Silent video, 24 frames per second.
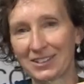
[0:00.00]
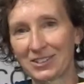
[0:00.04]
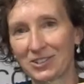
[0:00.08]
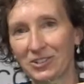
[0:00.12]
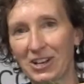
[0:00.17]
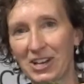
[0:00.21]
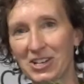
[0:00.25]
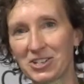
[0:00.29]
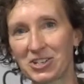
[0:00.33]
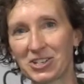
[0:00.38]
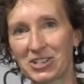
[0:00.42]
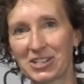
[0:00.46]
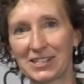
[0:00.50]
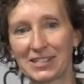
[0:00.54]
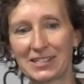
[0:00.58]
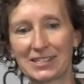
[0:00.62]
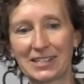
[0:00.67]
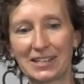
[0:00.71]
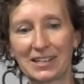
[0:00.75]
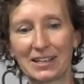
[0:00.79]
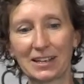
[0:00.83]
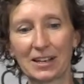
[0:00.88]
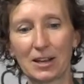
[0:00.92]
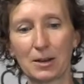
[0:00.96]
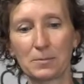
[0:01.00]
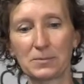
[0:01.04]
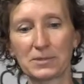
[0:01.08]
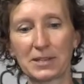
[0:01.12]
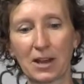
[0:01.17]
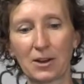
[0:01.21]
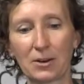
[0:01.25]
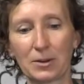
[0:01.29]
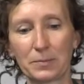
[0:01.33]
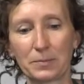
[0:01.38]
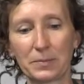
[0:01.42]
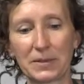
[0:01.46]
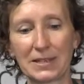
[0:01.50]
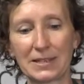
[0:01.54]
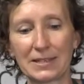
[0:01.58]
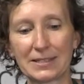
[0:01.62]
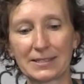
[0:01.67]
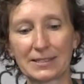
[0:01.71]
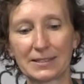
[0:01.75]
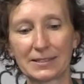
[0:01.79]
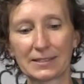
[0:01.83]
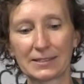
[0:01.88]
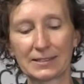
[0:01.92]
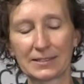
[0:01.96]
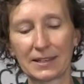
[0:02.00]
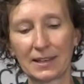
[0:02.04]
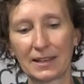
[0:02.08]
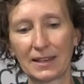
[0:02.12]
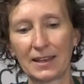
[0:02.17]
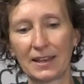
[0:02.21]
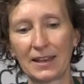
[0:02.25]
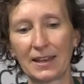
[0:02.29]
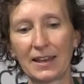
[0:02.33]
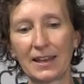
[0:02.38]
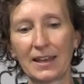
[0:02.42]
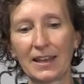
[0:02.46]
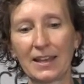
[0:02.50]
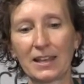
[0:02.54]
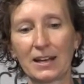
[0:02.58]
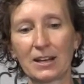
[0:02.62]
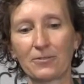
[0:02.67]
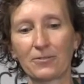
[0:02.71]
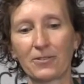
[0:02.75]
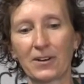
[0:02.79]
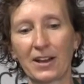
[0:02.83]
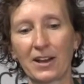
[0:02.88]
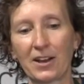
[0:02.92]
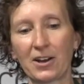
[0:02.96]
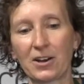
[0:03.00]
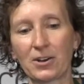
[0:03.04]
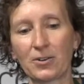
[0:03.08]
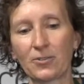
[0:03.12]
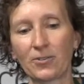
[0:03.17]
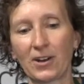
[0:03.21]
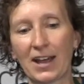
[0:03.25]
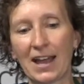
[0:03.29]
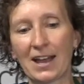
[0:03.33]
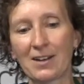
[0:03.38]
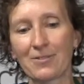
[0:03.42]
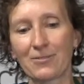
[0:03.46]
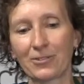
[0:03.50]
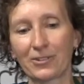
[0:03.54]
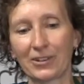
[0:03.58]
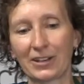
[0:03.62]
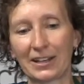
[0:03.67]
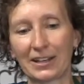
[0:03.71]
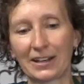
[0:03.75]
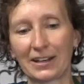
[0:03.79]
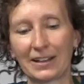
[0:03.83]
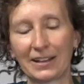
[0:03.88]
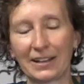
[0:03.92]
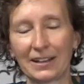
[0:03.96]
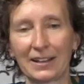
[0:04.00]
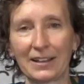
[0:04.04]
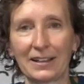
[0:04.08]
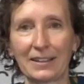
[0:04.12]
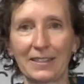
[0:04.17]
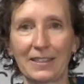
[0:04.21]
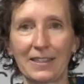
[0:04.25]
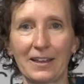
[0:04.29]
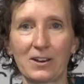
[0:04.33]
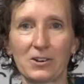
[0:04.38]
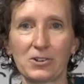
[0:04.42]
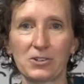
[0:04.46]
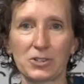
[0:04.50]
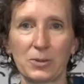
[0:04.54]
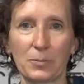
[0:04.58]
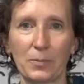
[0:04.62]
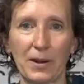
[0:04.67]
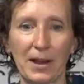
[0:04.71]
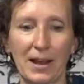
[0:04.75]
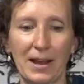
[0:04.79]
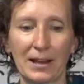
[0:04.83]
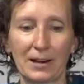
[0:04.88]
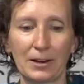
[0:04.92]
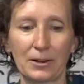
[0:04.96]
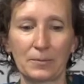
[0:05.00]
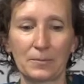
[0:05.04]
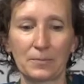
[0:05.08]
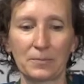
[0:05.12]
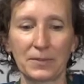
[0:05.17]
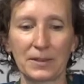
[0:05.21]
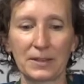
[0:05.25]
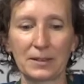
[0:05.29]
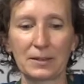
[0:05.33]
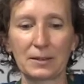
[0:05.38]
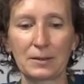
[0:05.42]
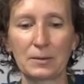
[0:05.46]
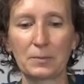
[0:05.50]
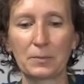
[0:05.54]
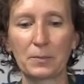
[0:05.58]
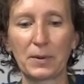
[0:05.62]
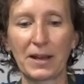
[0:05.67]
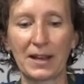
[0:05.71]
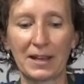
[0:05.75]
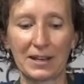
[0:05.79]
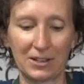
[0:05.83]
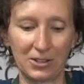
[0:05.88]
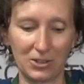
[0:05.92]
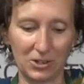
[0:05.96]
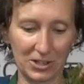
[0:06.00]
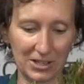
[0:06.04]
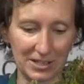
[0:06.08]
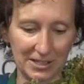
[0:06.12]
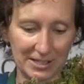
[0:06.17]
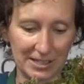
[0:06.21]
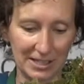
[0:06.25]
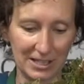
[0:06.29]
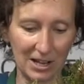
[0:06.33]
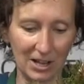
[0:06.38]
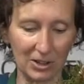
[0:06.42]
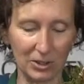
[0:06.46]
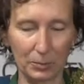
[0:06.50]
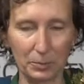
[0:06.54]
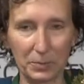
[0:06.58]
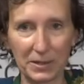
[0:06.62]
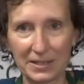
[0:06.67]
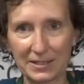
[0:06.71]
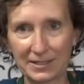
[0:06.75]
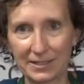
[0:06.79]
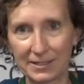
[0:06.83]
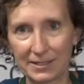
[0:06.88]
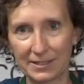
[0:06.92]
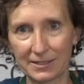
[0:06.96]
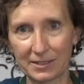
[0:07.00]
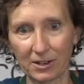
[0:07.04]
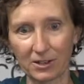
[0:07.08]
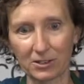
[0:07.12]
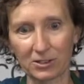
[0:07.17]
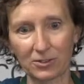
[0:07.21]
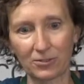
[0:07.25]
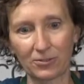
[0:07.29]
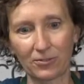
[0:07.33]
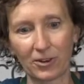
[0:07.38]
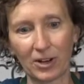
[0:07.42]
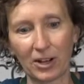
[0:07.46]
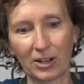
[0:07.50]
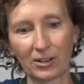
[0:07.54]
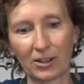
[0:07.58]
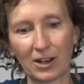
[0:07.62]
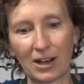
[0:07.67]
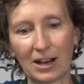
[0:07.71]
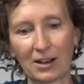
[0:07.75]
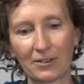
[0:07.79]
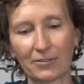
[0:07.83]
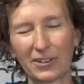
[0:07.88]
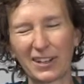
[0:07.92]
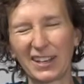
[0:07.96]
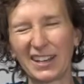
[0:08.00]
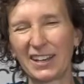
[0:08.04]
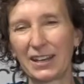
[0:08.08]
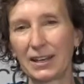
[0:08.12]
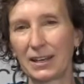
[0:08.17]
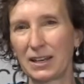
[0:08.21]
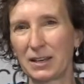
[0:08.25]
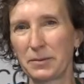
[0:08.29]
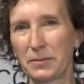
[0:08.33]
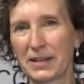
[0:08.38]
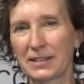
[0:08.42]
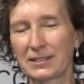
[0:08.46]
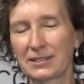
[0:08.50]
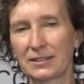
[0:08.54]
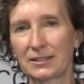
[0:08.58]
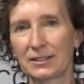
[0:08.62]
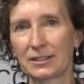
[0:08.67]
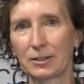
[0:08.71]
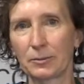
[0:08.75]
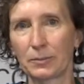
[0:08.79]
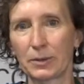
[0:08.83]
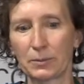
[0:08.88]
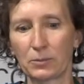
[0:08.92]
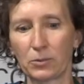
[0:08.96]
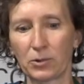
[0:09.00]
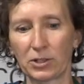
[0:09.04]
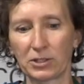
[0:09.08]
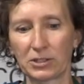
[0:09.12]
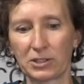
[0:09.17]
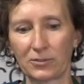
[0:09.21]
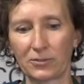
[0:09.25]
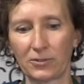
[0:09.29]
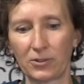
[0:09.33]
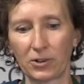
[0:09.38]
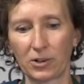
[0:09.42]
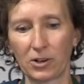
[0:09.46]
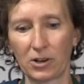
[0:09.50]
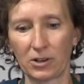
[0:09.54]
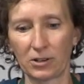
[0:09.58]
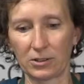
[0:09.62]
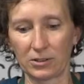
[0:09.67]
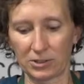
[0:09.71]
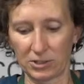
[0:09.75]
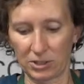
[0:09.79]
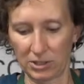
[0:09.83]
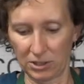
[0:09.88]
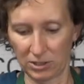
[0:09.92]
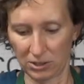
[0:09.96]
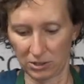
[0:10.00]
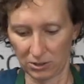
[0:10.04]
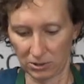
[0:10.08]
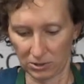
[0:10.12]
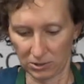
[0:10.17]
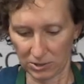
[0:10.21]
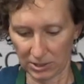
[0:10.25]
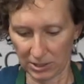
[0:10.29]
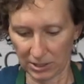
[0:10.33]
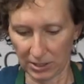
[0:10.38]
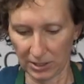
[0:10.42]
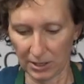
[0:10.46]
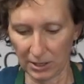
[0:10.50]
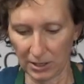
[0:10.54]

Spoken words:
So as you can see, it comes out in pieces, and if I unravel it, there's the bottom. But you can see all the pieces start to fall off. It makes it a little bit more difficult to use.